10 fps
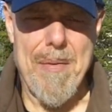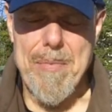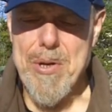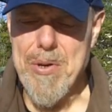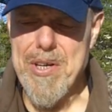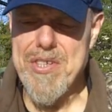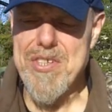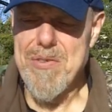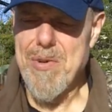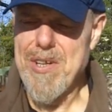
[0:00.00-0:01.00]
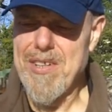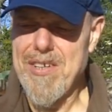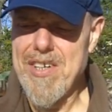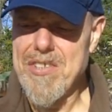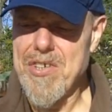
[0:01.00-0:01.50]
Because, well,
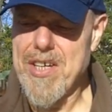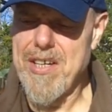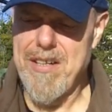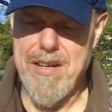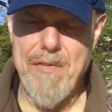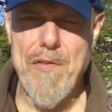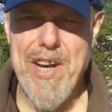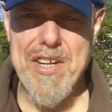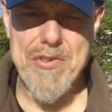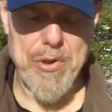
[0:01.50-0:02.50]
let's look at the finesse